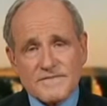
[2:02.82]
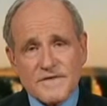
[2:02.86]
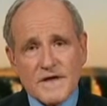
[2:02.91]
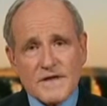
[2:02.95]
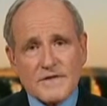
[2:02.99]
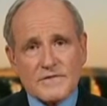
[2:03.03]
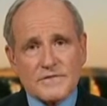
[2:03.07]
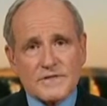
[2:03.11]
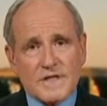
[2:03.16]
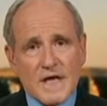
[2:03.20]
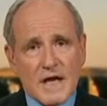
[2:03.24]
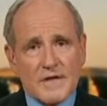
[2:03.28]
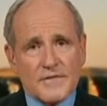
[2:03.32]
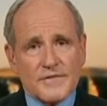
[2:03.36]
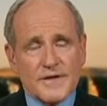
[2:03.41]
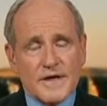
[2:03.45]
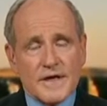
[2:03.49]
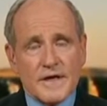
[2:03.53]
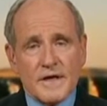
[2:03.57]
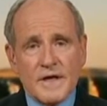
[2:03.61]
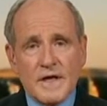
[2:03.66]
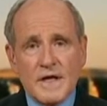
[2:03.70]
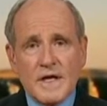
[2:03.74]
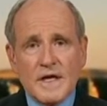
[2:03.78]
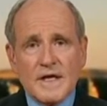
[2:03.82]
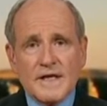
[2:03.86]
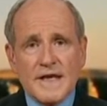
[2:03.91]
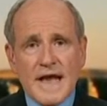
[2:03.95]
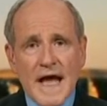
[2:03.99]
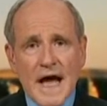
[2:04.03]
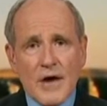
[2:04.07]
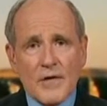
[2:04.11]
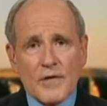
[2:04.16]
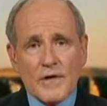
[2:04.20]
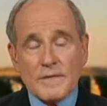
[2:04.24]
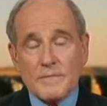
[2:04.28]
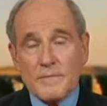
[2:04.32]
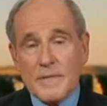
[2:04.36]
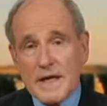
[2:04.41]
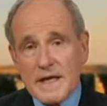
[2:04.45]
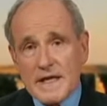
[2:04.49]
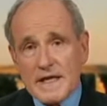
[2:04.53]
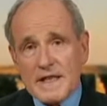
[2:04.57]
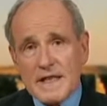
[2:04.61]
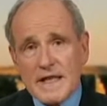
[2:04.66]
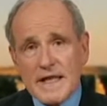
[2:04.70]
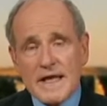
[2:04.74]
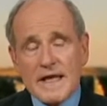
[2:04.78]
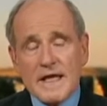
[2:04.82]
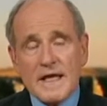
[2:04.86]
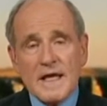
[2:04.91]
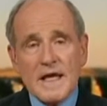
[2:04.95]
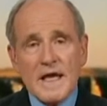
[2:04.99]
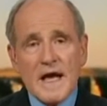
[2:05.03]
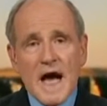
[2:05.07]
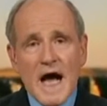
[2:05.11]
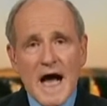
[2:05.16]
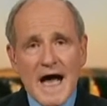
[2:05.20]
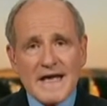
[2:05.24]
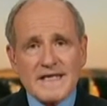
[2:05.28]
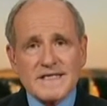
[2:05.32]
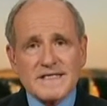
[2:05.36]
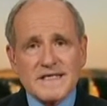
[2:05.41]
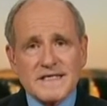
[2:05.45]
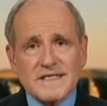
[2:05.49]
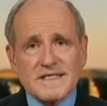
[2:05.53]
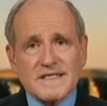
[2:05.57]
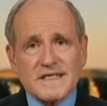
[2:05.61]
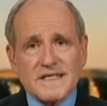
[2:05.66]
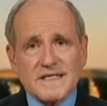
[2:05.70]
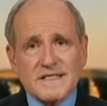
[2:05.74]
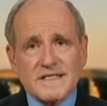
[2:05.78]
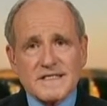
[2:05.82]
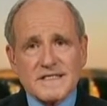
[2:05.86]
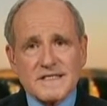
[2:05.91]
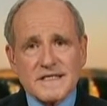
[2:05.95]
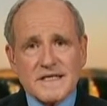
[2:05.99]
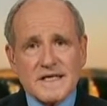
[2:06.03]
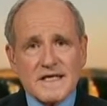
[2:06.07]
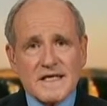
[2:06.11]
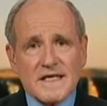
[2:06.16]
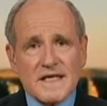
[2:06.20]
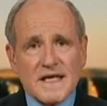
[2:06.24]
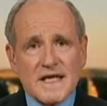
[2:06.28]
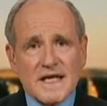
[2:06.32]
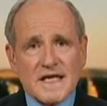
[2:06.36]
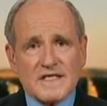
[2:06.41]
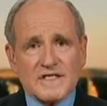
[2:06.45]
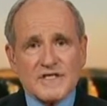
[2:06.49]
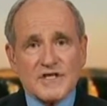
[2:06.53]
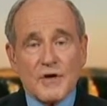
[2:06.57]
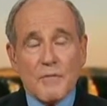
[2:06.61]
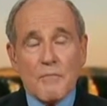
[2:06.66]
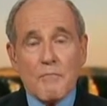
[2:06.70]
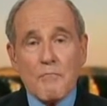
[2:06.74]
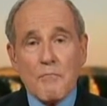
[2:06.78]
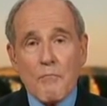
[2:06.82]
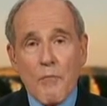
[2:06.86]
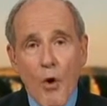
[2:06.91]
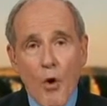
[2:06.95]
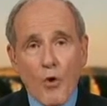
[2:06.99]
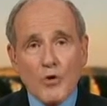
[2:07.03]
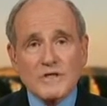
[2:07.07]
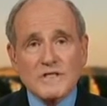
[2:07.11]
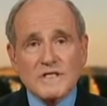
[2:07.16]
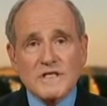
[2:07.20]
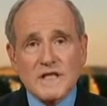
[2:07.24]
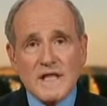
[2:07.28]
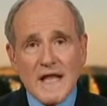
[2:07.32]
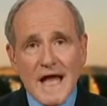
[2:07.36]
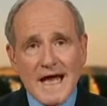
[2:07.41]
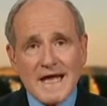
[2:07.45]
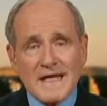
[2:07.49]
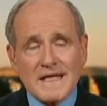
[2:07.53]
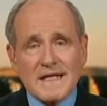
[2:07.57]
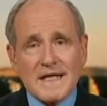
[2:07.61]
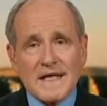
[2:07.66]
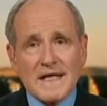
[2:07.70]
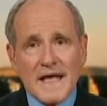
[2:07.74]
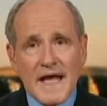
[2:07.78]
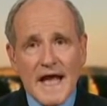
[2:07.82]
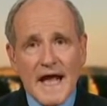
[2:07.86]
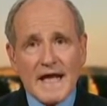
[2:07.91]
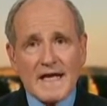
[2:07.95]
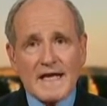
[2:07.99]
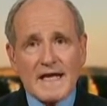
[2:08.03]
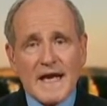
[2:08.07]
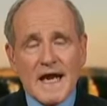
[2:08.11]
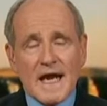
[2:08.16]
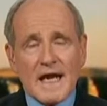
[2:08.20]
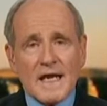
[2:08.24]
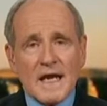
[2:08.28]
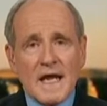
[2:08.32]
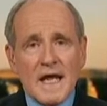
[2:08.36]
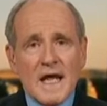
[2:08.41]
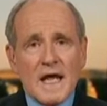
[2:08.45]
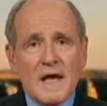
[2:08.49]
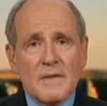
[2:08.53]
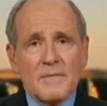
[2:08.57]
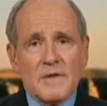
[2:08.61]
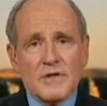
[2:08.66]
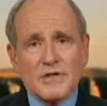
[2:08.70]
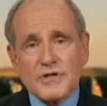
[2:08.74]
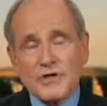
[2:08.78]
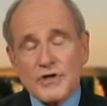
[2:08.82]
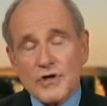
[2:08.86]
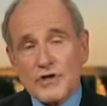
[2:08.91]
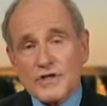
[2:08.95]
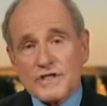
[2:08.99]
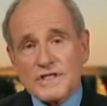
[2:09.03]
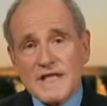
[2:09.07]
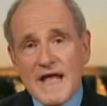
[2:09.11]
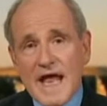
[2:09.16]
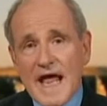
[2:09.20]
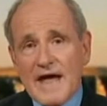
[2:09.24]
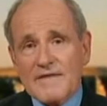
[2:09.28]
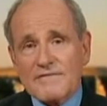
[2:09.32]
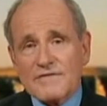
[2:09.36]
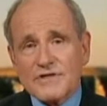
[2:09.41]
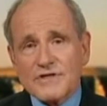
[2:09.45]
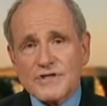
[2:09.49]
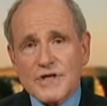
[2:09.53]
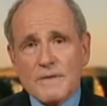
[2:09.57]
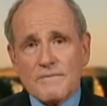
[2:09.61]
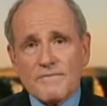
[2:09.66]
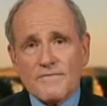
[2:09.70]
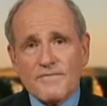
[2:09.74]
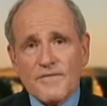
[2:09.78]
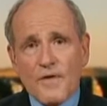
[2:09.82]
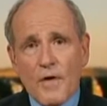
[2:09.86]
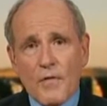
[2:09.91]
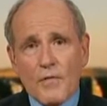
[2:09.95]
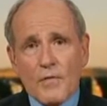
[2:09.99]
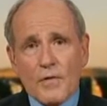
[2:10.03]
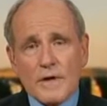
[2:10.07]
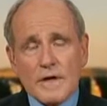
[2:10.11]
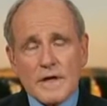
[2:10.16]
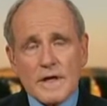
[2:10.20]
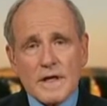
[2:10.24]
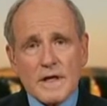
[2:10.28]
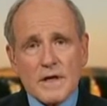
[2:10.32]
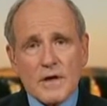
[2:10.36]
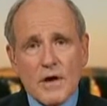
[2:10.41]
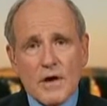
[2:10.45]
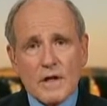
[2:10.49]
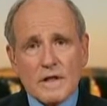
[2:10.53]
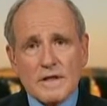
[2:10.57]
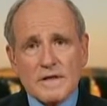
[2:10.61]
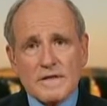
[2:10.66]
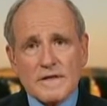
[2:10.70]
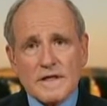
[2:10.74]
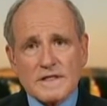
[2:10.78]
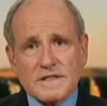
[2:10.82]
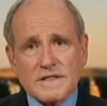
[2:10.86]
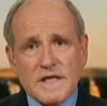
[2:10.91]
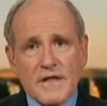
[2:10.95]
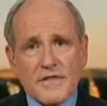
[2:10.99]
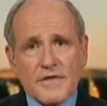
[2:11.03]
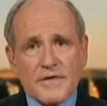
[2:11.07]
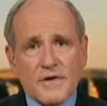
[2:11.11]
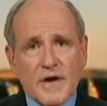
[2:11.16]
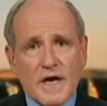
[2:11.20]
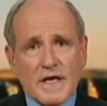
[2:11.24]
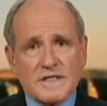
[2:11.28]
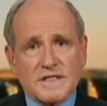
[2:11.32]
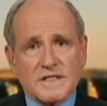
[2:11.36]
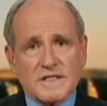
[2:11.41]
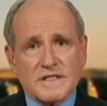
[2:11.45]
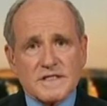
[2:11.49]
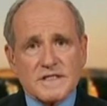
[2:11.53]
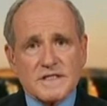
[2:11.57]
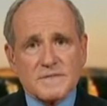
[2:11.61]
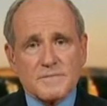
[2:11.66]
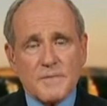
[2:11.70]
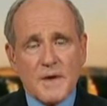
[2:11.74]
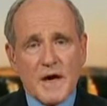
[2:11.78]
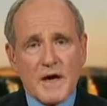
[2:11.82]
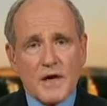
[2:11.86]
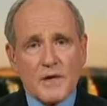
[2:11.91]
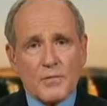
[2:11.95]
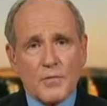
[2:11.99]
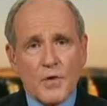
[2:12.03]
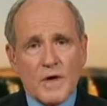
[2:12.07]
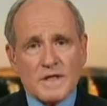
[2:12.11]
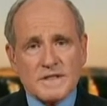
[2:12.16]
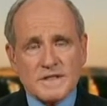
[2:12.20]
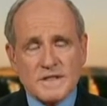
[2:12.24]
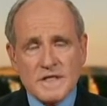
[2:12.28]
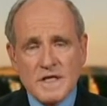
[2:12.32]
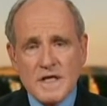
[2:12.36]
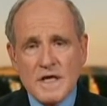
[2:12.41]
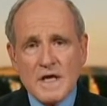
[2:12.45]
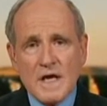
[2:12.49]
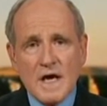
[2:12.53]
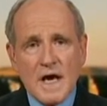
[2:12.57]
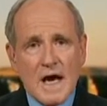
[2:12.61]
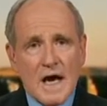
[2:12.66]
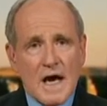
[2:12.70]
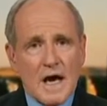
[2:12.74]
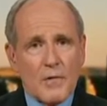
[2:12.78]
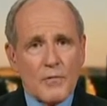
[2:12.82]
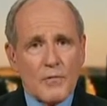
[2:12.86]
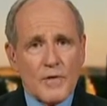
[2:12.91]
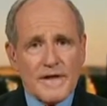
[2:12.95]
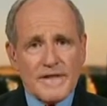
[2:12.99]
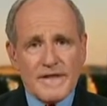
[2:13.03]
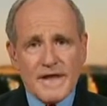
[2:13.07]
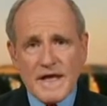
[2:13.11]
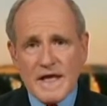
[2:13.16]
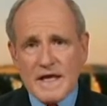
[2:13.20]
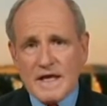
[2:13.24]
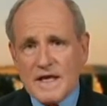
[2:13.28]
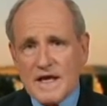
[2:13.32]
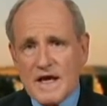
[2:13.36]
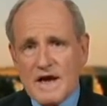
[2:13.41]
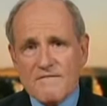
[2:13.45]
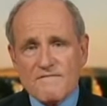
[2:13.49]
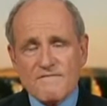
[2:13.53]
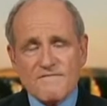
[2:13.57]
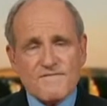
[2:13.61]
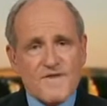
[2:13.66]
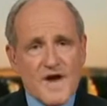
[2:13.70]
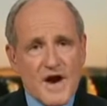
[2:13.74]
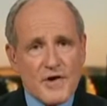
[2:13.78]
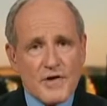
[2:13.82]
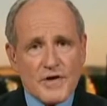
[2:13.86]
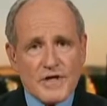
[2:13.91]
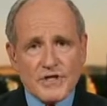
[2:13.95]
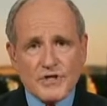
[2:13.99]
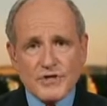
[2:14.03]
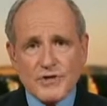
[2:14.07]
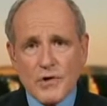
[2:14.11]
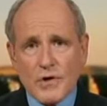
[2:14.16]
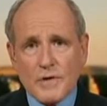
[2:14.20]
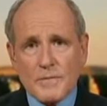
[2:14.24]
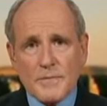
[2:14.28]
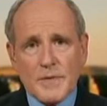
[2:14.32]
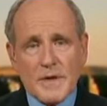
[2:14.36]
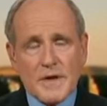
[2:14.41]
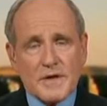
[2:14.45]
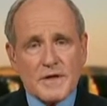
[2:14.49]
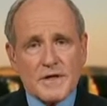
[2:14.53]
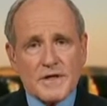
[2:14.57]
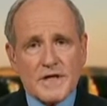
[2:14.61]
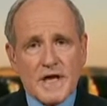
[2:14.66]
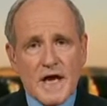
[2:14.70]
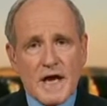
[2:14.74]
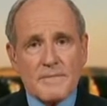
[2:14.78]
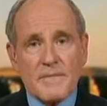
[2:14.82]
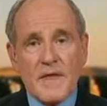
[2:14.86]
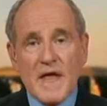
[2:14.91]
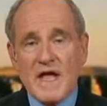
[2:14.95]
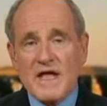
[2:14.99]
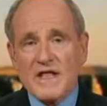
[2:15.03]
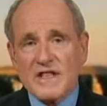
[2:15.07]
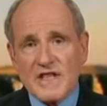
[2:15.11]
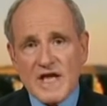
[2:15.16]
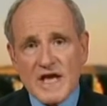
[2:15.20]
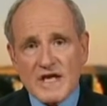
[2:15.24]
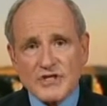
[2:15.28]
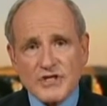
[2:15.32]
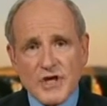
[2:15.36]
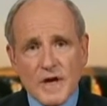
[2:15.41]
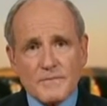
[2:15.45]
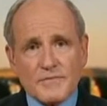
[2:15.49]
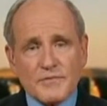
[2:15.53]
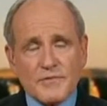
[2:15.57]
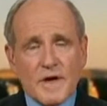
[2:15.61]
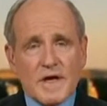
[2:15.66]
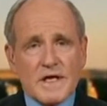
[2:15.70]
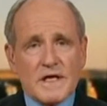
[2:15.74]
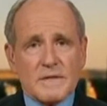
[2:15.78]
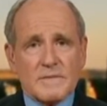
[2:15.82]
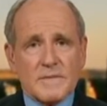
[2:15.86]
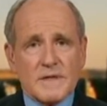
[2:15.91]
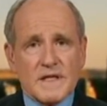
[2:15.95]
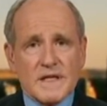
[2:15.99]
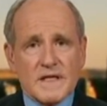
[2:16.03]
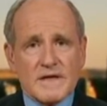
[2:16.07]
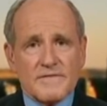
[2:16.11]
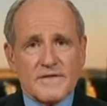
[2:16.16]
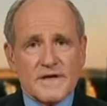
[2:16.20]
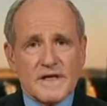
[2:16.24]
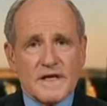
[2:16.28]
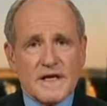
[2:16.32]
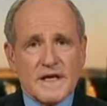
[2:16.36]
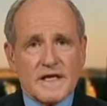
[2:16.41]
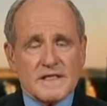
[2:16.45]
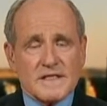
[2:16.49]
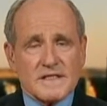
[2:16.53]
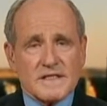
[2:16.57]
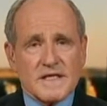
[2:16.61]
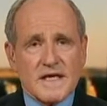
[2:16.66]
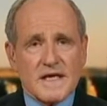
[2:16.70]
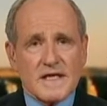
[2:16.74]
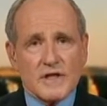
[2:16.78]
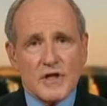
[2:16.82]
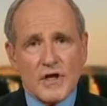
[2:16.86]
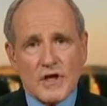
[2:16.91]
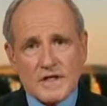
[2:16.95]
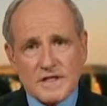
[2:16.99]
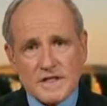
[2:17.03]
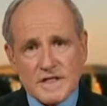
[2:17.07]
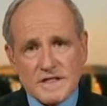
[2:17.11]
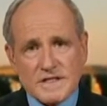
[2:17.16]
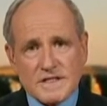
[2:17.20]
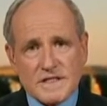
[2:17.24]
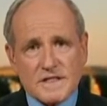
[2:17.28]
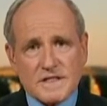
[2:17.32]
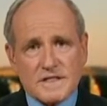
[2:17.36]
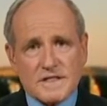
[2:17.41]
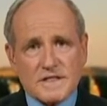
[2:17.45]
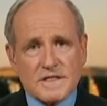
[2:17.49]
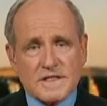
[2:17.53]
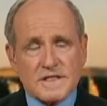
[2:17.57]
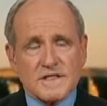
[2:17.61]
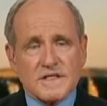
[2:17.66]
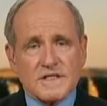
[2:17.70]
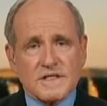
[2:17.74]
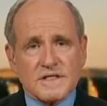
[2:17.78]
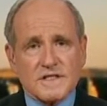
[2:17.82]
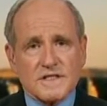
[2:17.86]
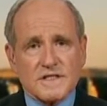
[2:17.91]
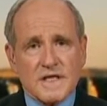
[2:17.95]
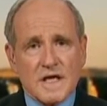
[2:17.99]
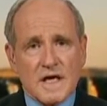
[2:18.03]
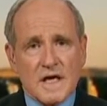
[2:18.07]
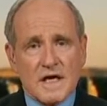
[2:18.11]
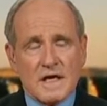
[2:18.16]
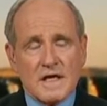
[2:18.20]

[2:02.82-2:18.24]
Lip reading: others out there. Now, admittedly, ISIS is the most likely candidate, but you notice they haven't jumped forward in all of these other ISIS-inspired ones. Within a very short period of time, they jumped right in the middle of it and said, look, this is